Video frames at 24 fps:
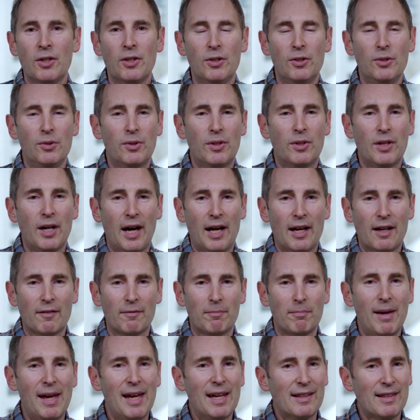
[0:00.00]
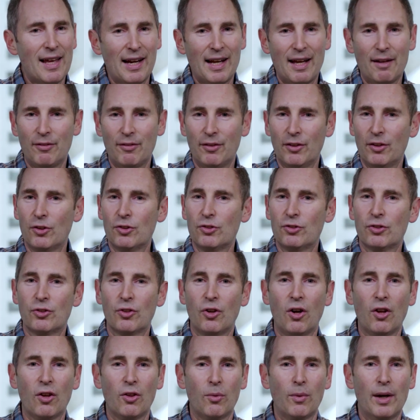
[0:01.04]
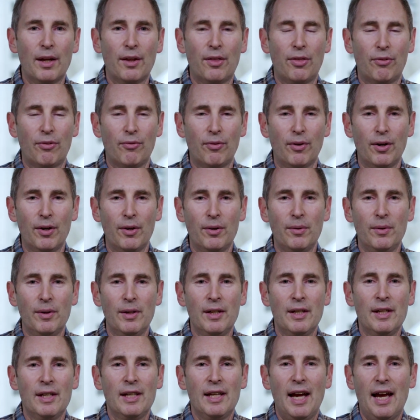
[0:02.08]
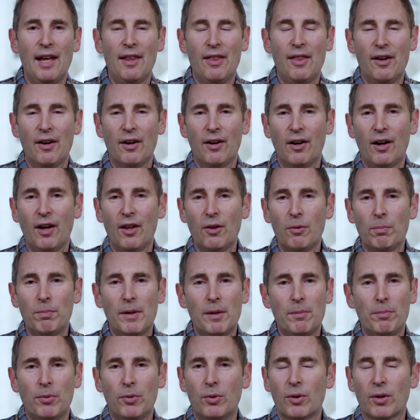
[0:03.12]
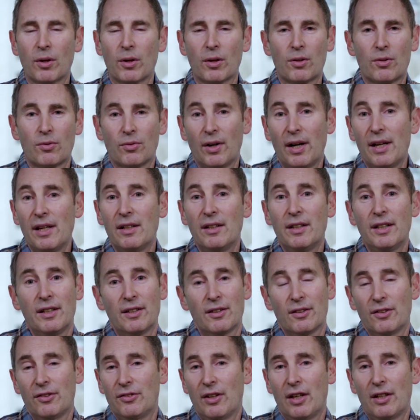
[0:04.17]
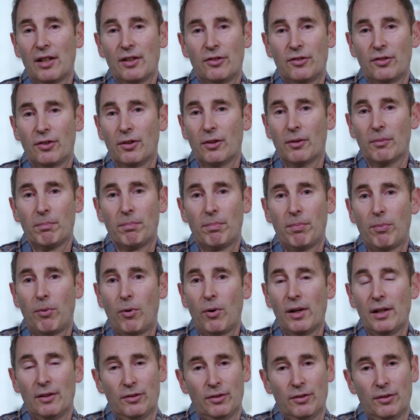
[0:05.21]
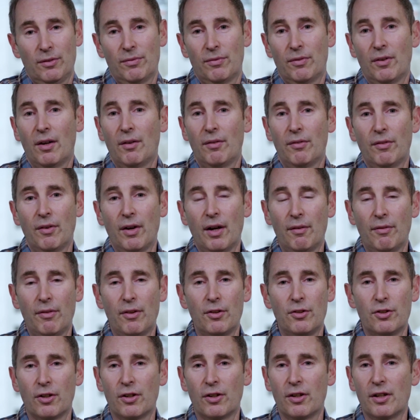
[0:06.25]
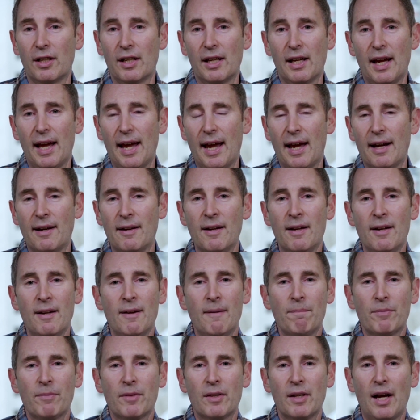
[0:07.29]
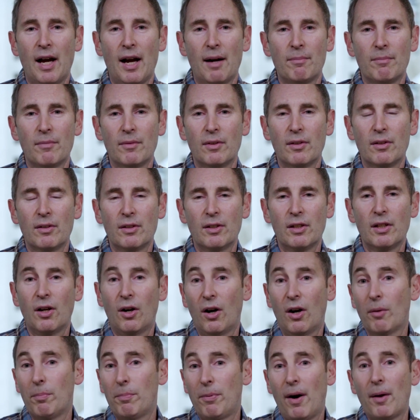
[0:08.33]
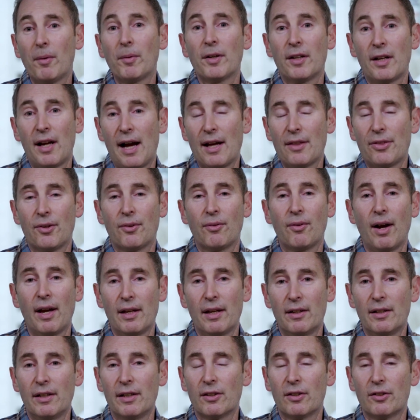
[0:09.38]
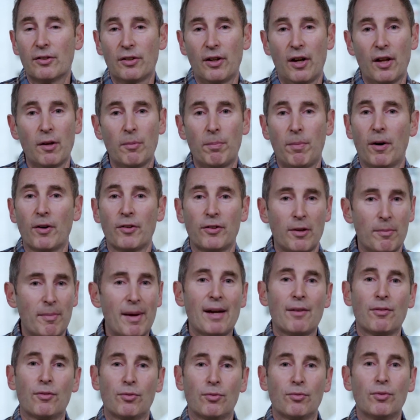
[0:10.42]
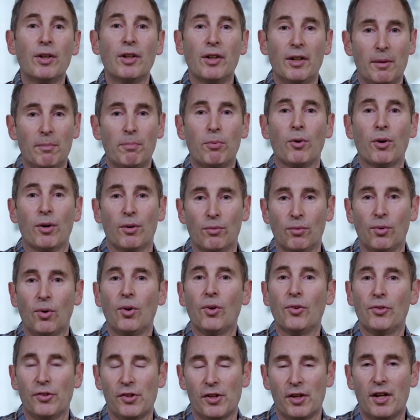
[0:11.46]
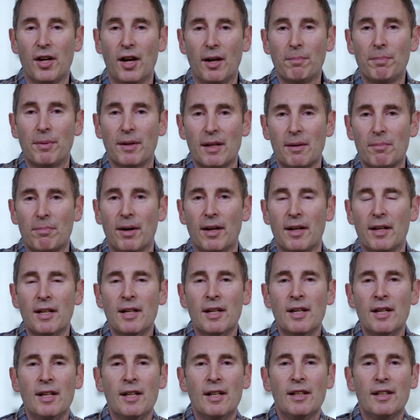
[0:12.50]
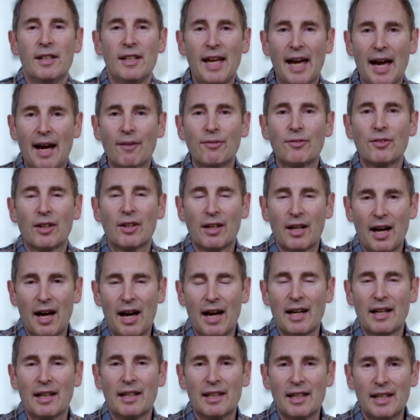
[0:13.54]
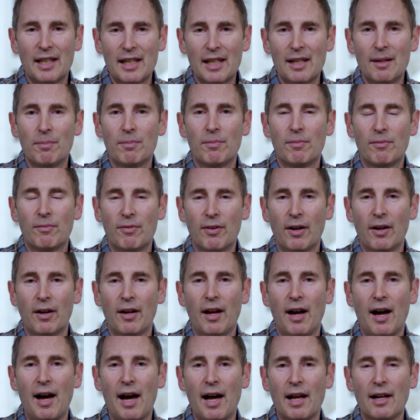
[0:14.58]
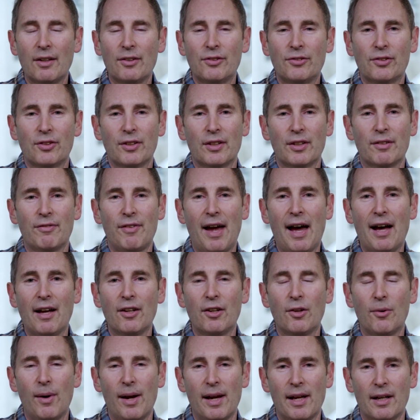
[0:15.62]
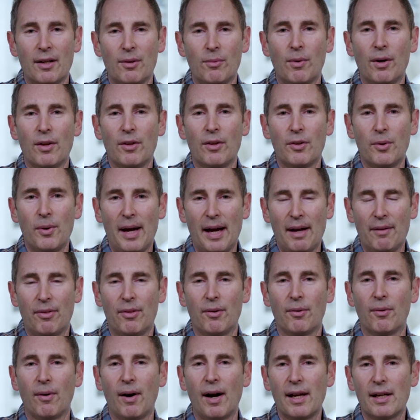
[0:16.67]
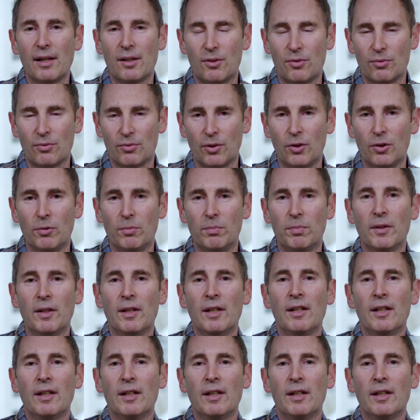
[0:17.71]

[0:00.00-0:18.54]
who kind of make that evolution all the way through, and there are other people who are great leaders at certain points of the journey and are probably not the right leaders at other parts. They may have really important roles in the company, but you have to kind of keep very honestly evaluating whether you have the right group